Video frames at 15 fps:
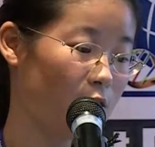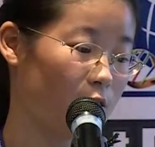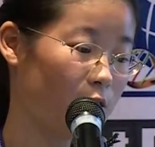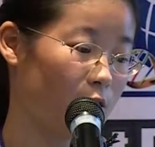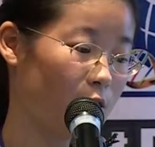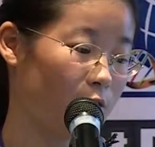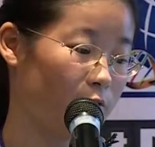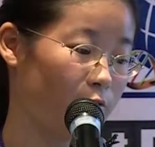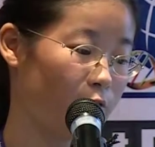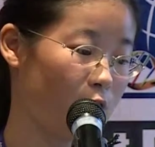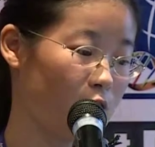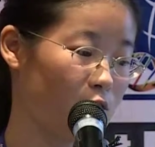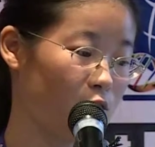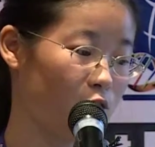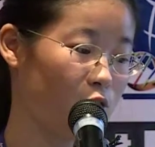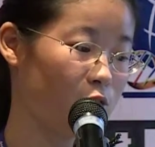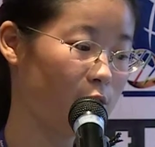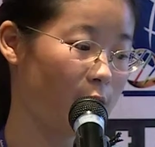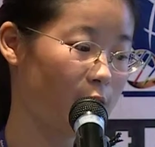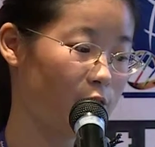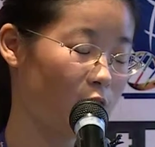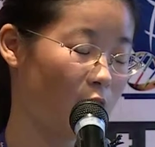From total
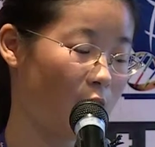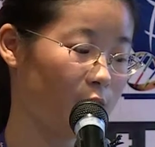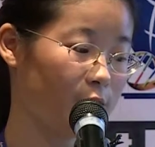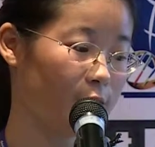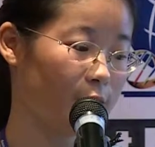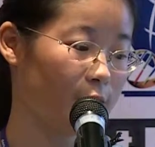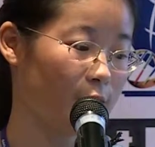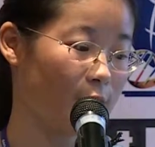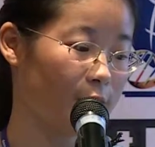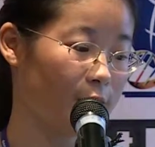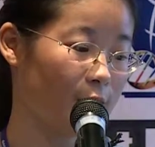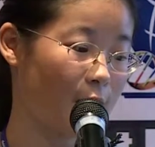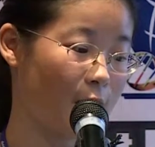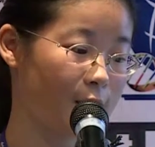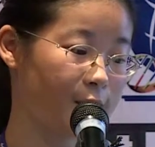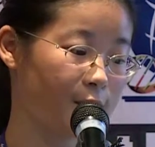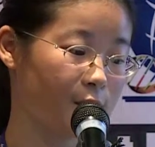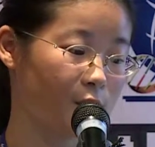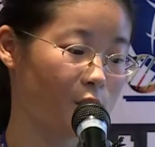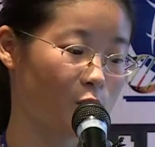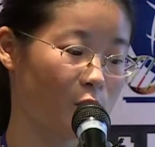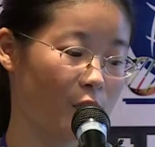nitrogen content
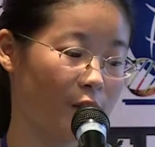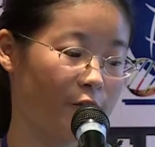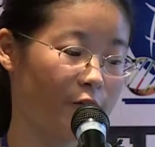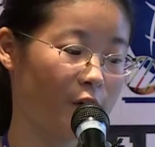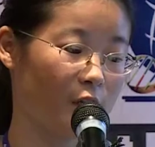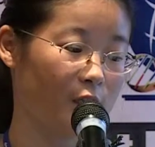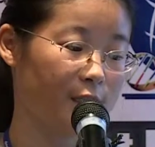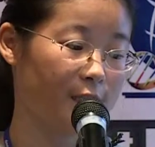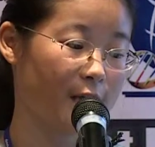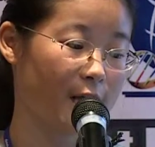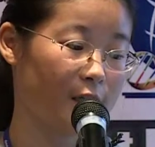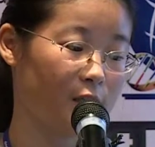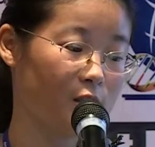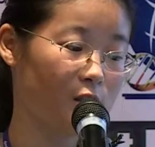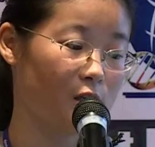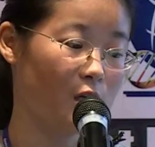analysis, we can find that